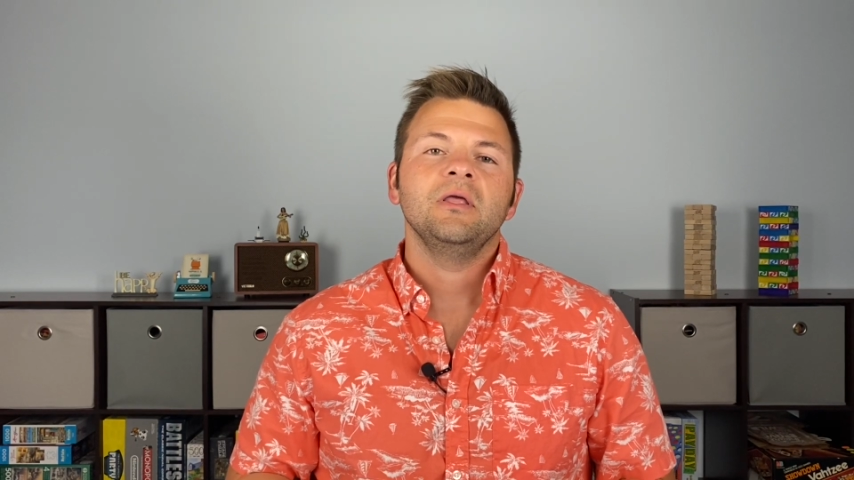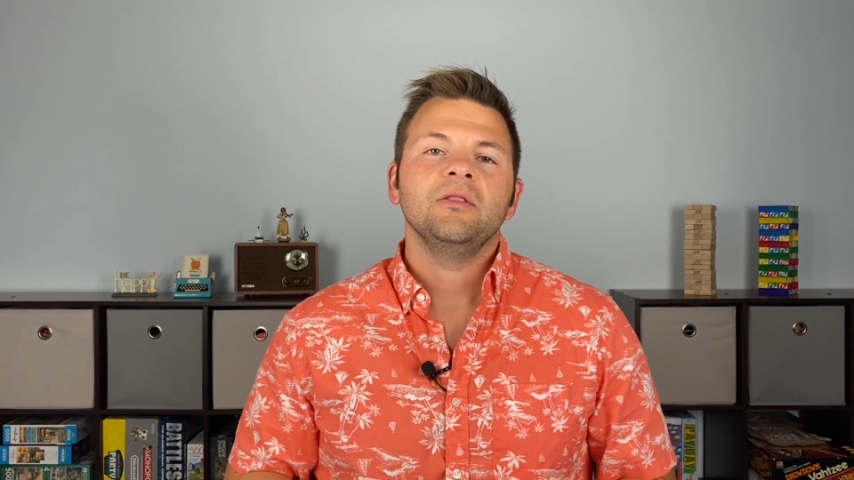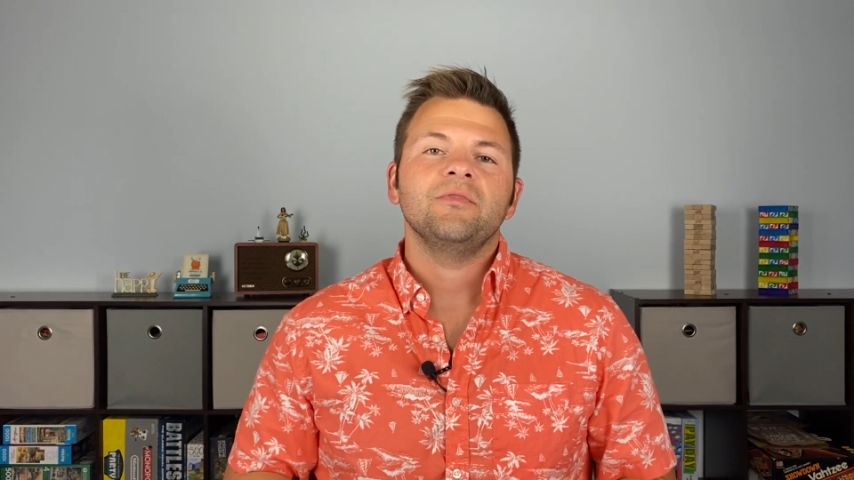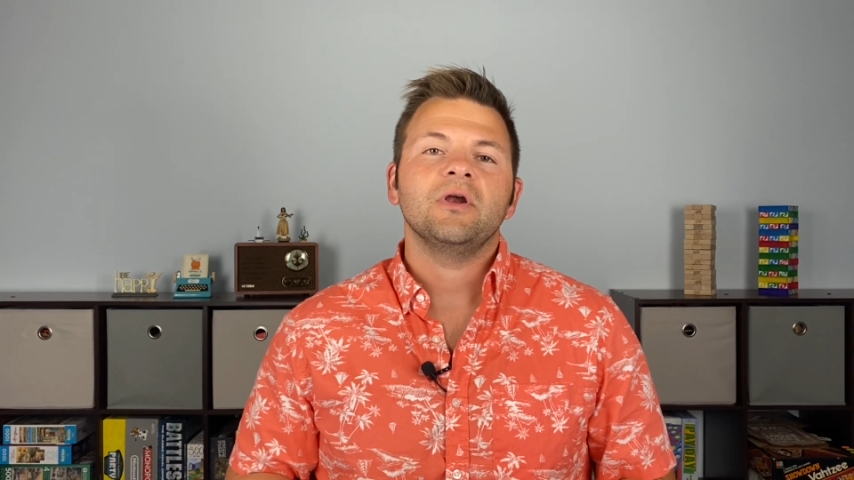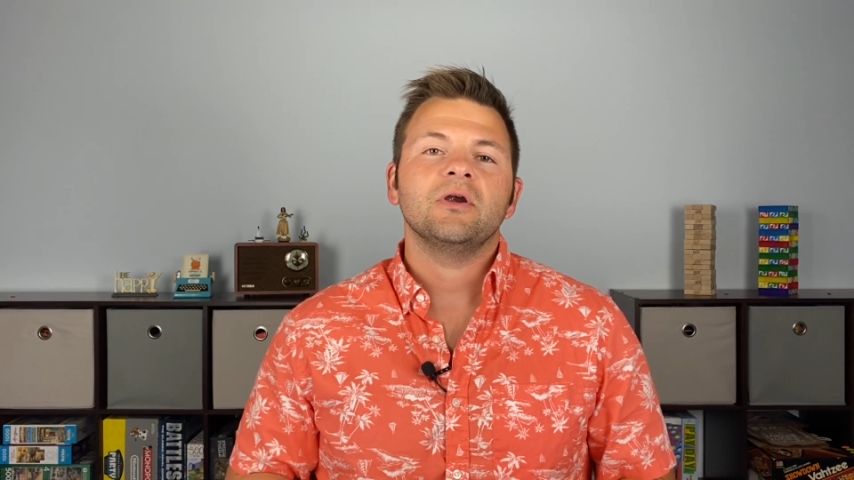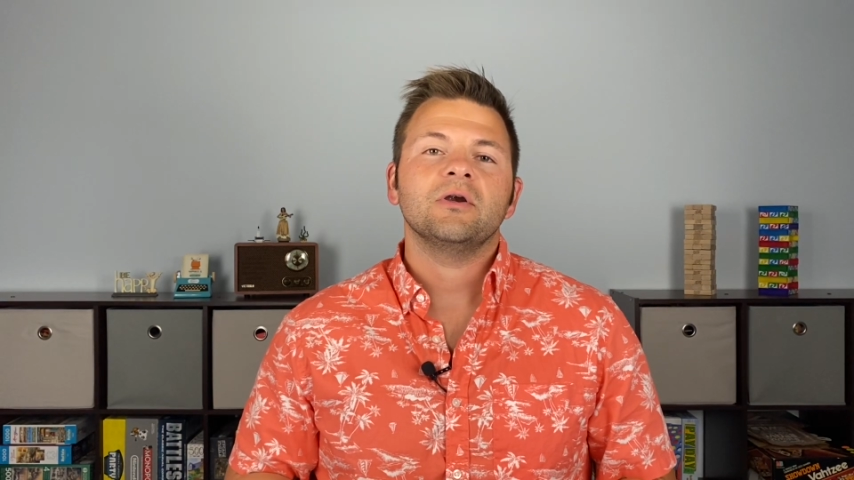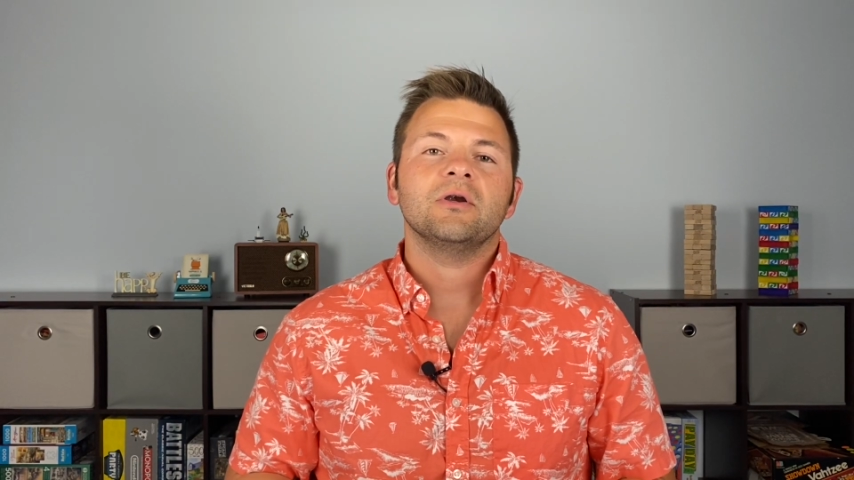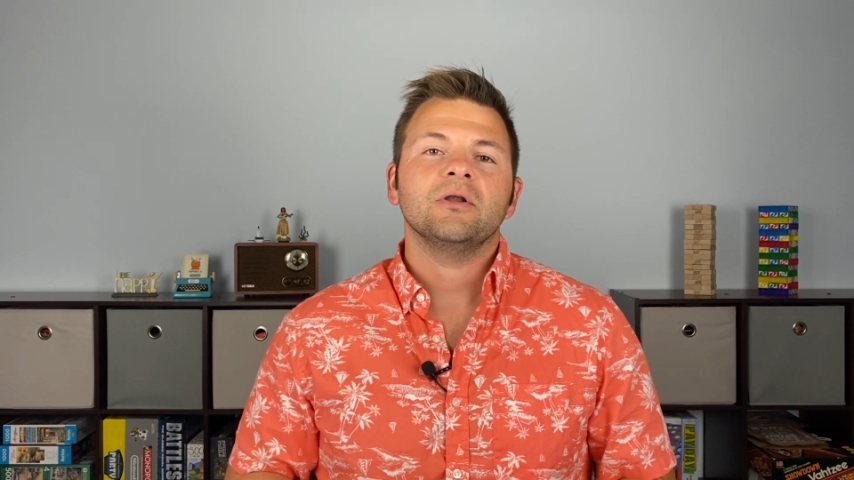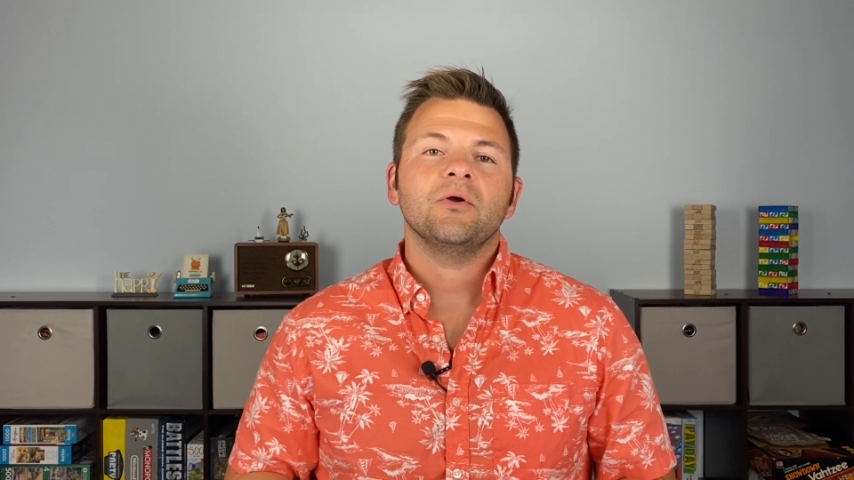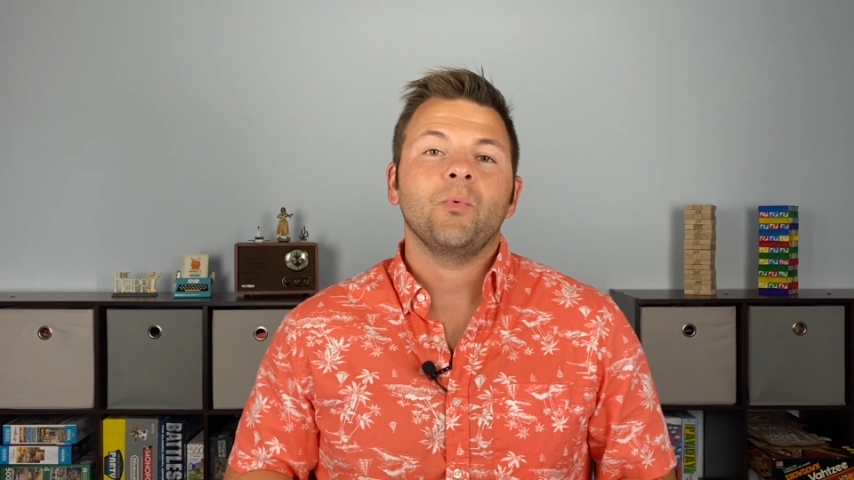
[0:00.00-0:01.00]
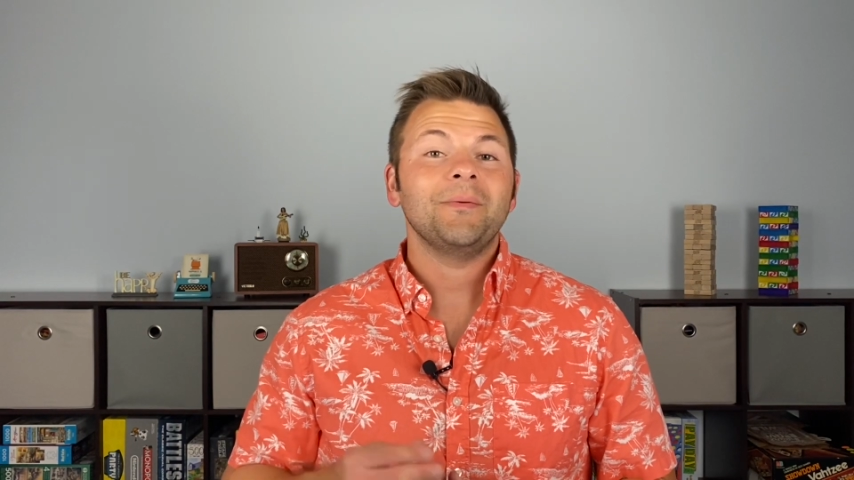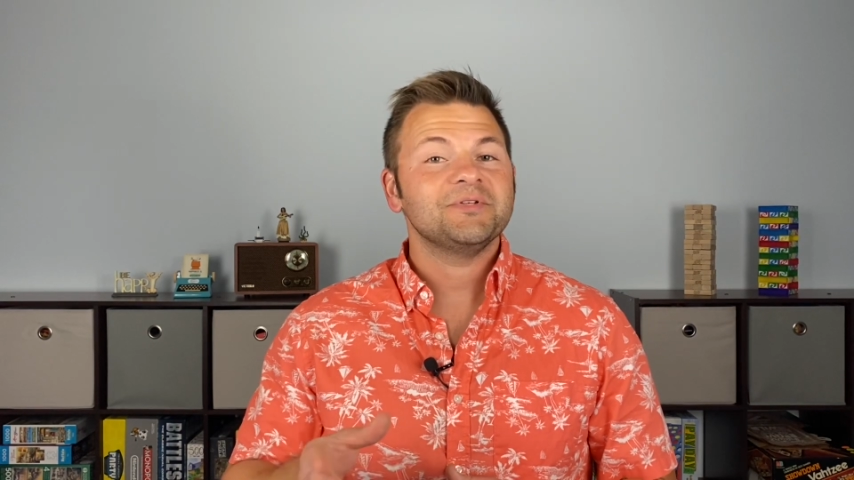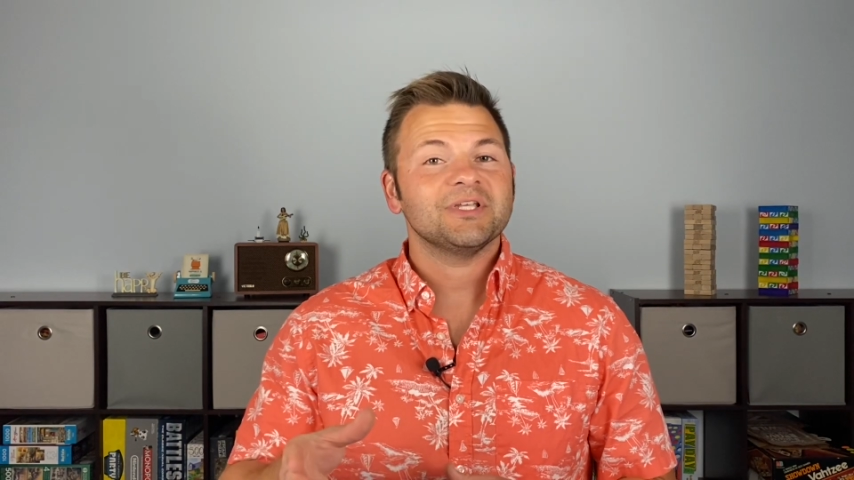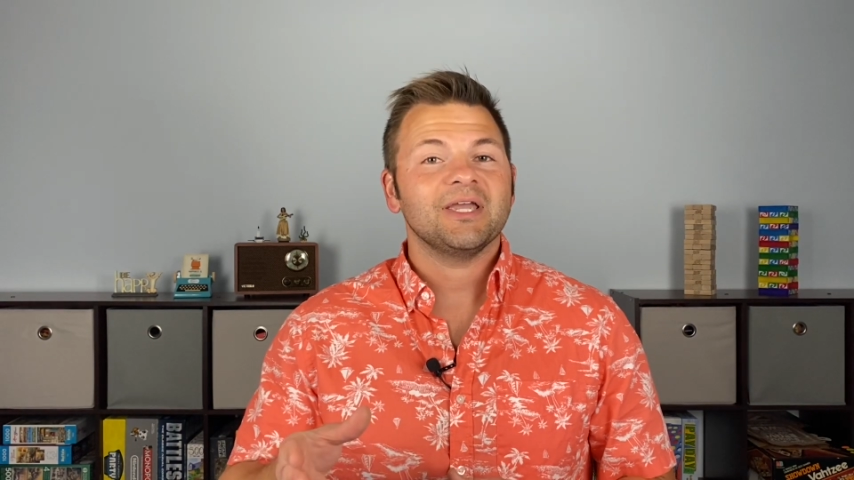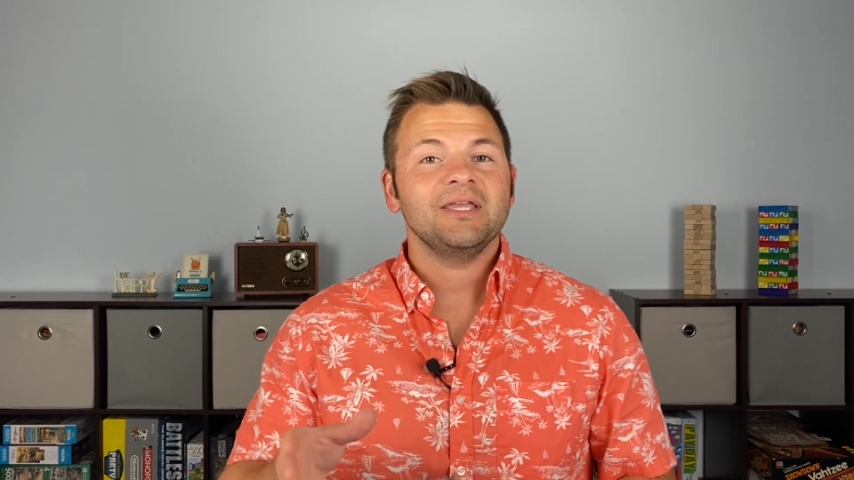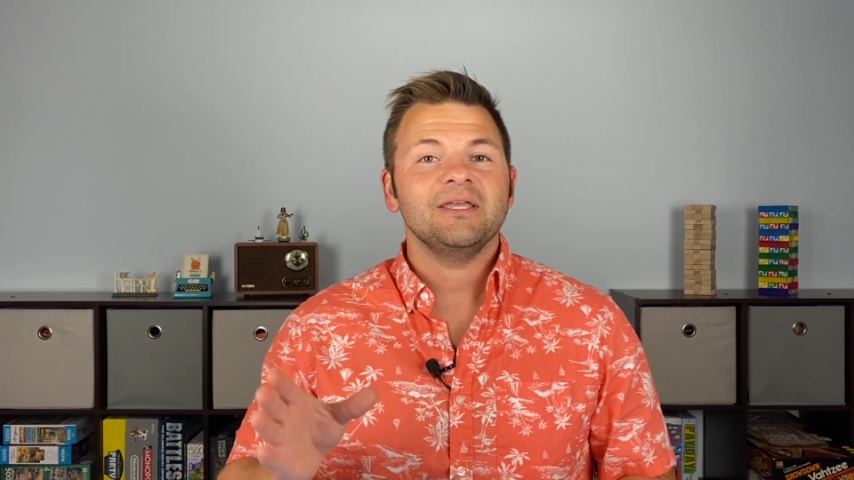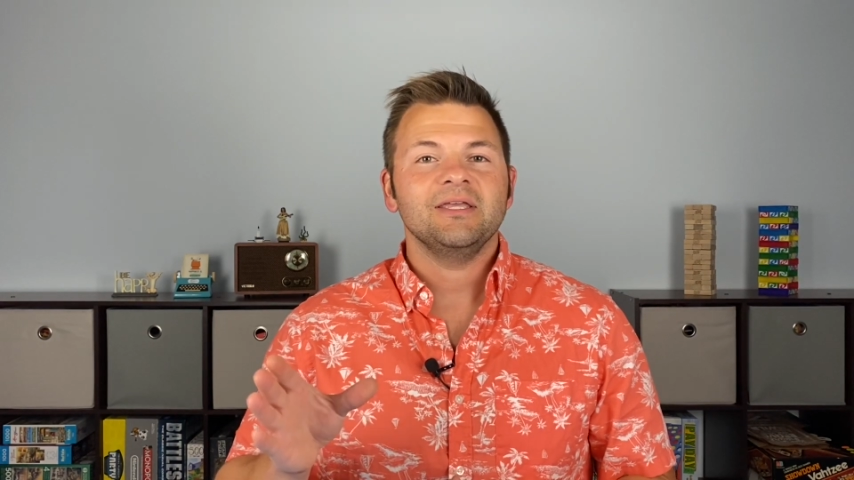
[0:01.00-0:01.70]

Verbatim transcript: Their website